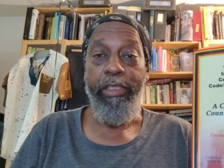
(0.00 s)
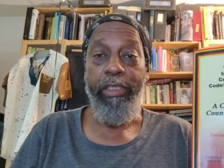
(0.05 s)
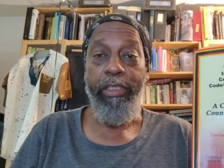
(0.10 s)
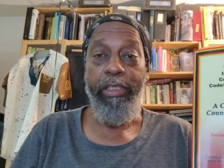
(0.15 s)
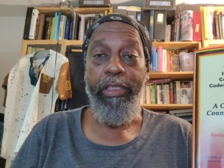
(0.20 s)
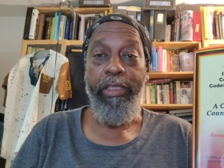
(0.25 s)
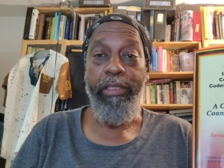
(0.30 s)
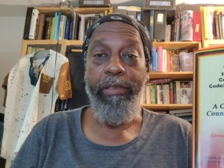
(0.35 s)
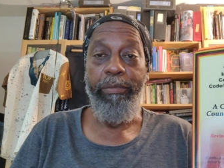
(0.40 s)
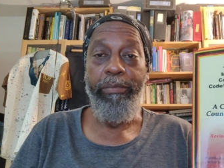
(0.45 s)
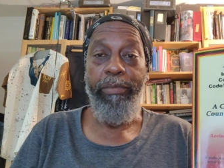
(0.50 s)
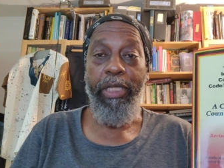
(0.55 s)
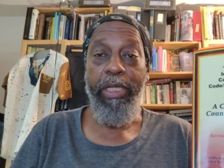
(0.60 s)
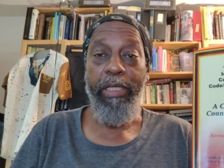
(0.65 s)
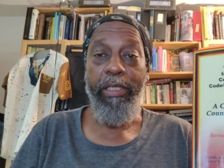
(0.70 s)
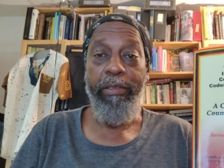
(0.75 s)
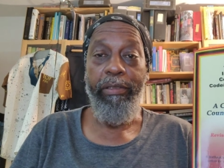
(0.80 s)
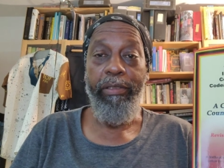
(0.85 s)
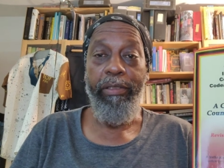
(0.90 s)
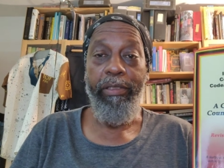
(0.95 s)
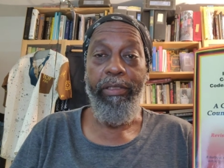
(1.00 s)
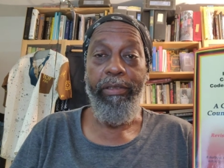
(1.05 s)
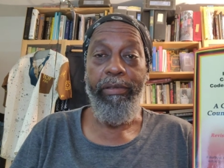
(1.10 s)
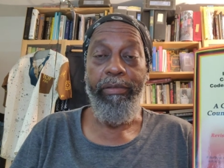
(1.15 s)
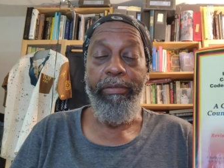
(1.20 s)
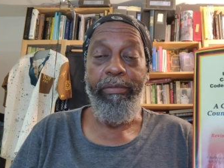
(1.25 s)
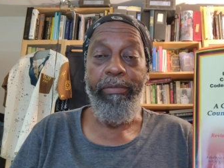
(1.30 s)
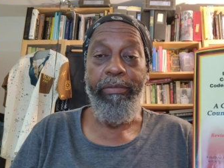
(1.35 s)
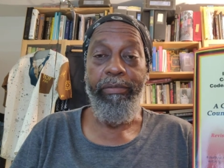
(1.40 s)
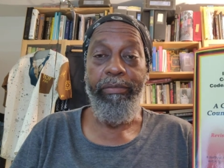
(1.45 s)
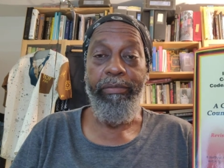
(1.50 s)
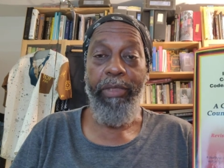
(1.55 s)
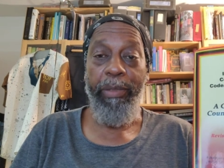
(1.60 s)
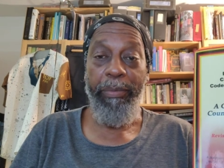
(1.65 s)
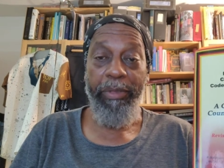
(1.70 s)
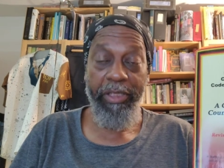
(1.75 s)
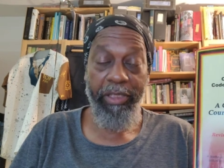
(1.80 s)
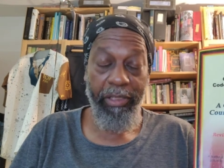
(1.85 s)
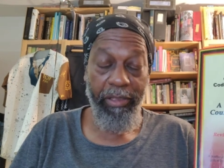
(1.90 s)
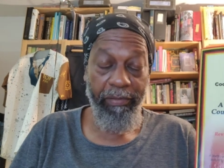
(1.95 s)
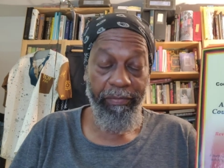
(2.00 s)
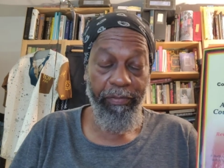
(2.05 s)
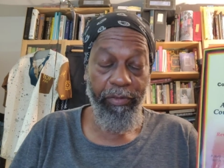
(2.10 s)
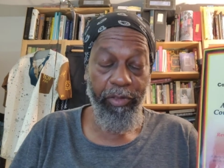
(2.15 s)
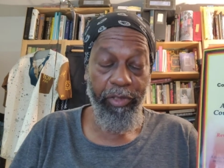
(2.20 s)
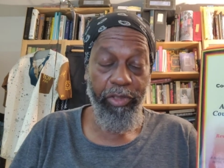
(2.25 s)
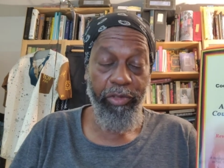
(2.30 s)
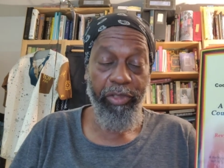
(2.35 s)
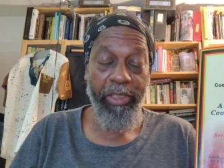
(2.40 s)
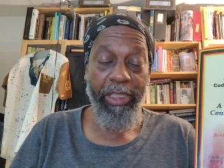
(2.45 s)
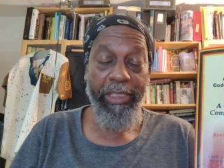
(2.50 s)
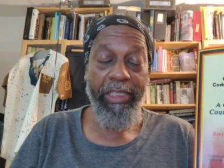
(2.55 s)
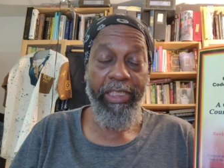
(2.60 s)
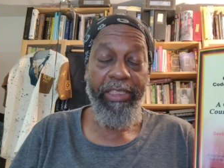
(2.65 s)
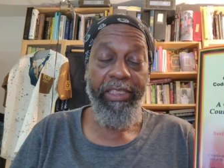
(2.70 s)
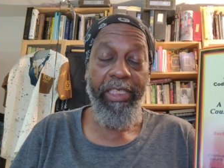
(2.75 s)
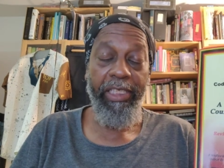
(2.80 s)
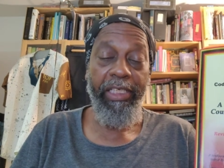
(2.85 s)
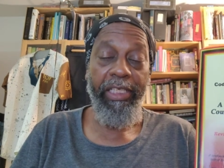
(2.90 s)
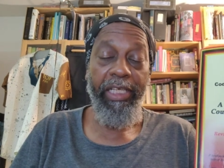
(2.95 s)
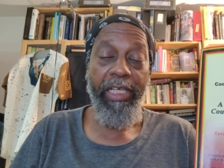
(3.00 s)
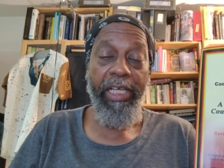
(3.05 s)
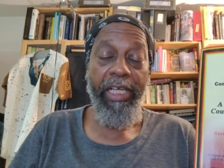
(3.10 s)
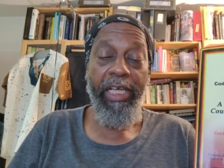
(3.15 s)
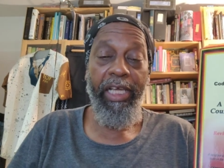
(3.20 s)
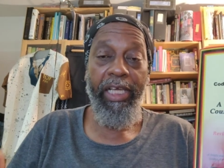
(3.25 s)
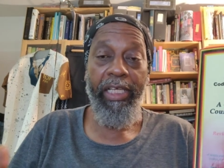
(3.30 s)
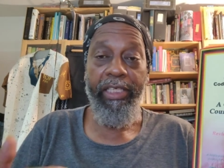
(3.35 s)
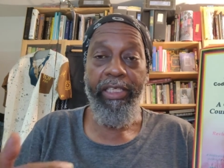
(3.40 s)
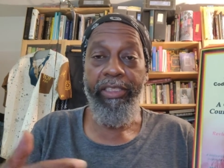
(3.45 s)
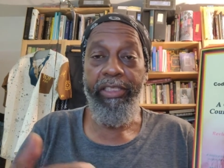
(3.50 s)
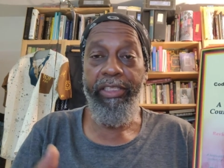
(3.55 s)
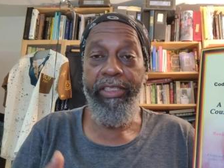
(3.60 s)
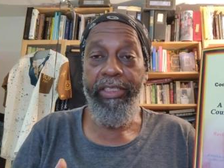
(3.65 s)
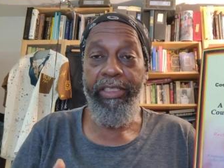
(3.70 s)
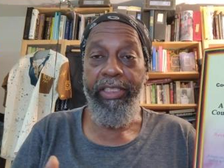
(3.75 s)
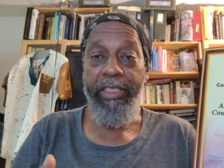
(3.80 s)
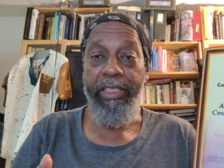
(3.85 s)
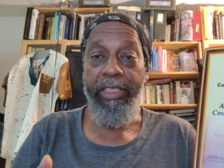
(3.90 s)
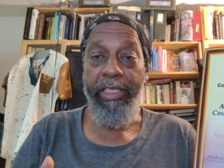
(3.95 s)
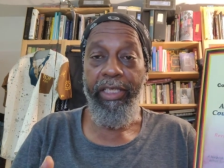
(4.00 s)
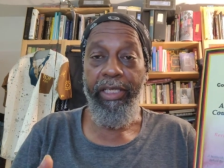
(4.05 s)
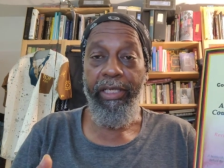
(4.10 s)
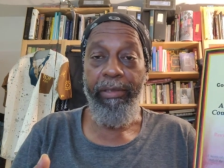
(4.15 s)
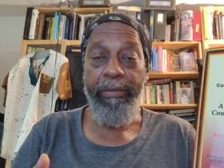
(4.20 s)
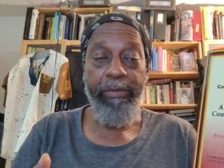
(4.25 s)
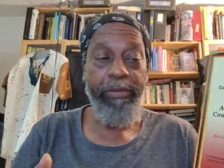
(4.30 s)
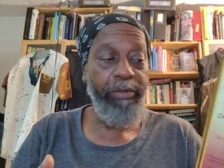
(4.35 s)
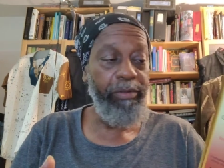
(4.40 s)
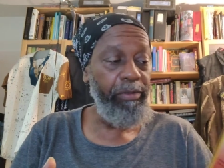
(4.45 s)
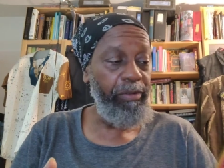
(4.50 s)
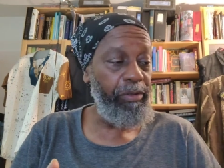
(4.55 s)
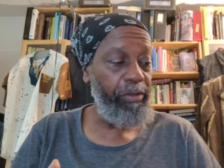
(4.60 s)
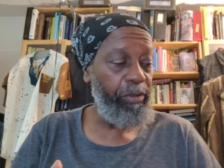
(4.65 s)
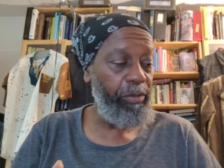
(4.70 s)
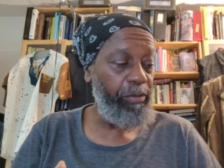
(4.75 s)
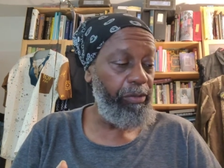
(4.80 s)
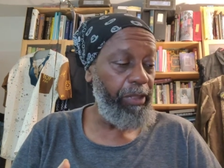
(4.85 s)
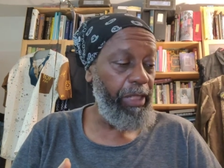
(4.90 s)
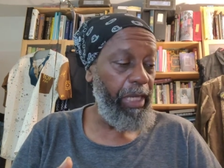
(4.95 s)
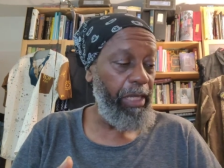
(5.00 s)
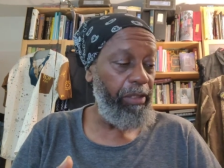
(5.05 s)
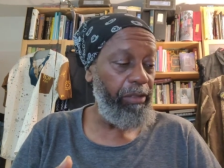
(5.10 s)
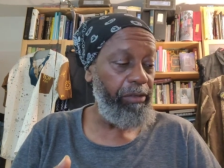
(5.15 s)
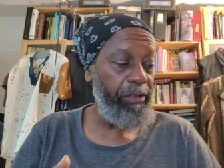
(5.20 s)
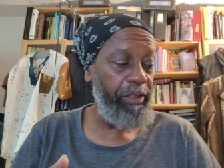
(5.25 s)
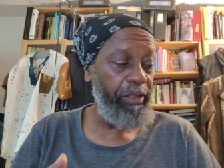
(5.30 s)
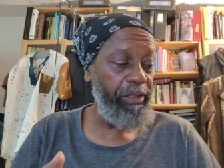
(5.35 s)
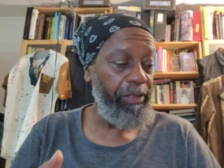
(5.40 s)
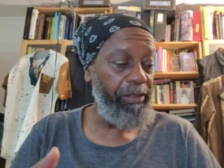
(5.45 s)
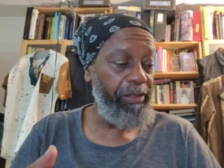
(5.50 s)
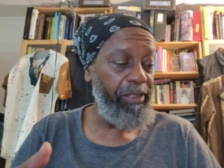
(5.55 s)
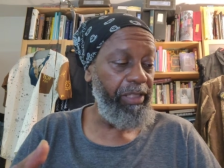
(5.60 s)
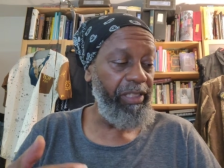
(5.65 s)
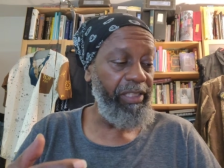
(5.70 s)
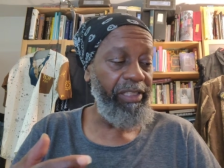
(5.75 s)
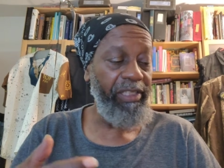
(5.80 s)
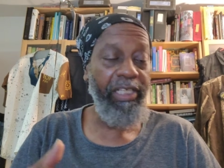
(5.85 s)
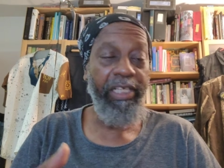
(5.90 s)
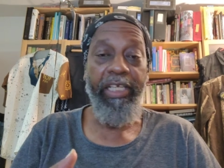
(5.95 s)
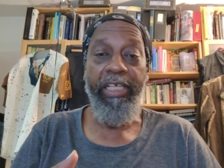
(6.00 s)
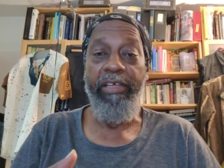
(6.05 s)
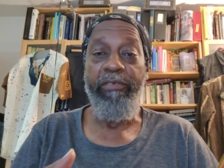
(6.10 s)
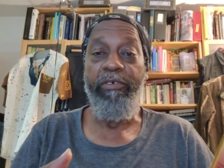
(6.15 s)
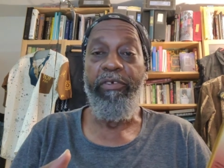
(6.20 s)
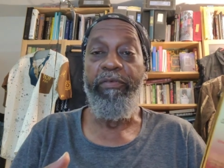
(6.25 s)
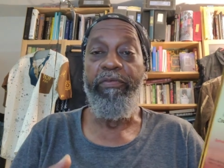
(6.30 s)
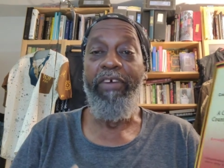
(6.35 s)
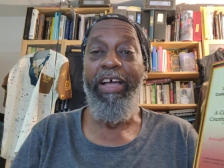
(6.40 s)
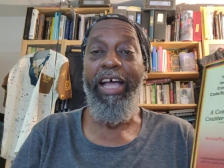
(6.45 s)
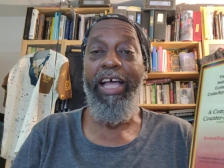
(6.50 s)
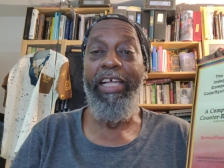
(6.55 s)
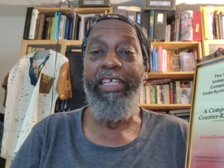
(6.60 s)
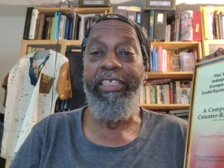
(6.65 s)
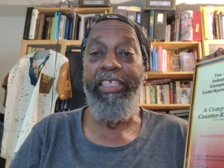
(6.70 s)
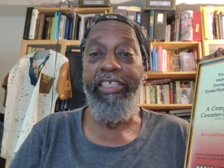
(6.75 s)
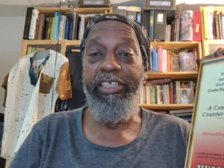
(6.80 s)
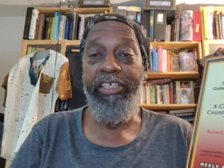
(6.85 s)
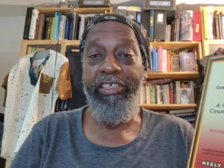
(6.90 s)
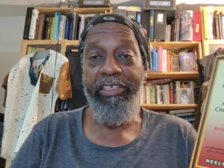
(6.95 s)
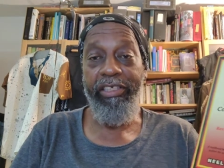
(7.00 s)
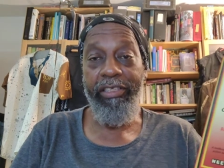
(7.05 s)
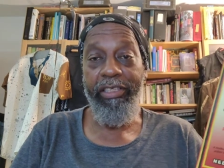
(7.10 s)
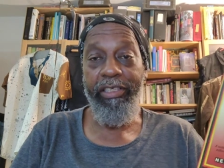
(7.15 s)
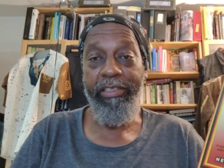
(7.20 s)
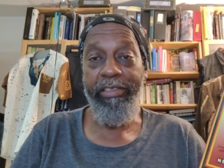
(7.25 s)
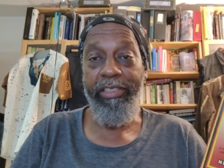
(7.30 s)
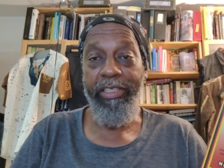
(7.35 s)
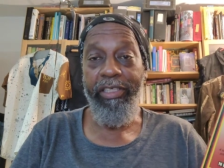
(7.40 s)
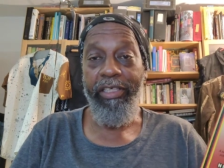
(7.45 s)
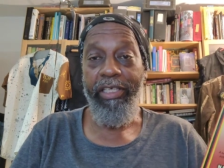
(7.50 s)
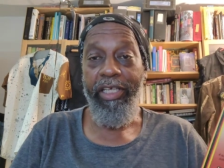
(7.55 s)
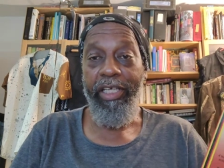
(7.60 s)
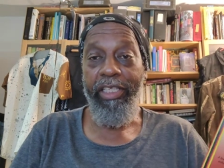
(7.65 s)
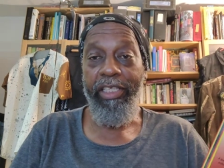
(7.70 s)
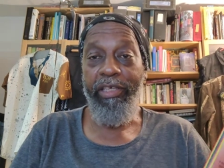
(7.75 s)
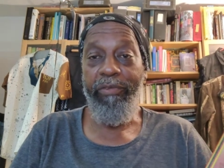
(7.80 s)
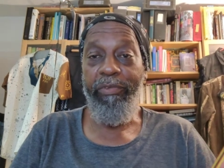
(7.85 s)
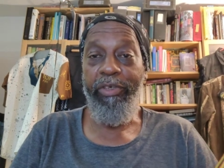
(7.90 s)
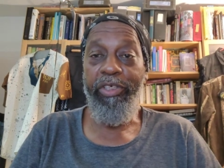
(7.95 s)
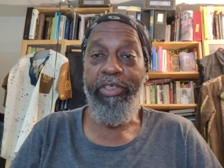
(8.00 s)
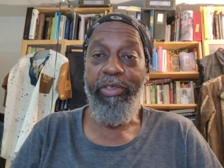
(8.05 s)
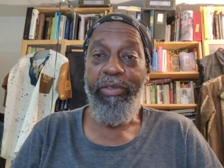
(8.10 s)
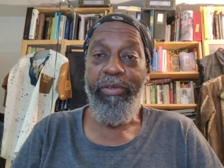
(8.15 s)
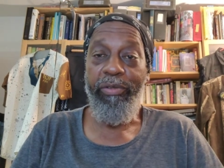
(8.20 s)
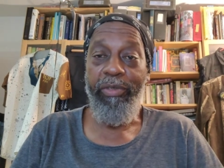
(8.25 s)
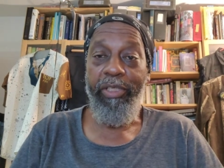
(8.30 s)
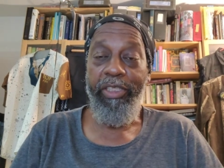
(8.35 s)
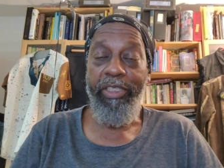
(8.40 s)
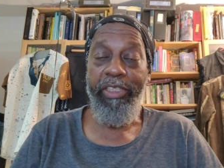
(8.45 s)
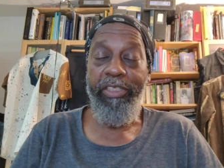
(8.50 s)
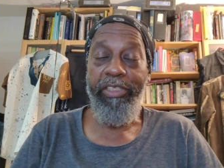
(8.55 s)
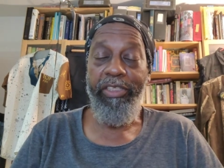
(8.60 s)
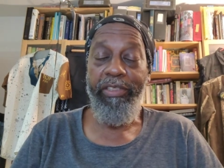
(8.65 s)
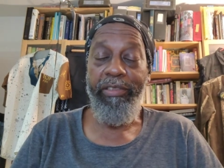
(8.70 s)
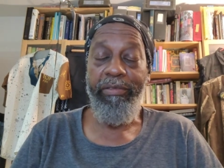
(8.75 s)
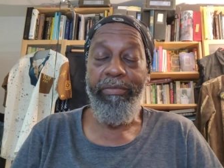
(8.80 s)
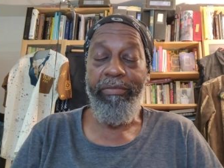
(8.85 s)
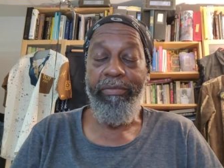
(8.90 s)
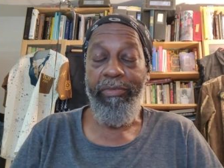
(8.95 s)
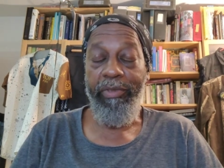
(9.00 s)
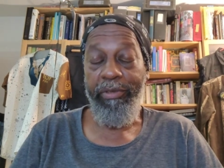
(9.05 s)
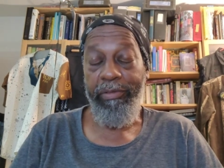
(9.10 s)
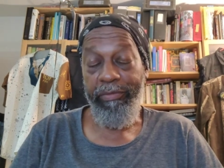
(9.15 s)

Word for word: uh, by by Mr. Neely Fuller Jr. As I said, and this is the 2016 revised edition. There's a the original edition.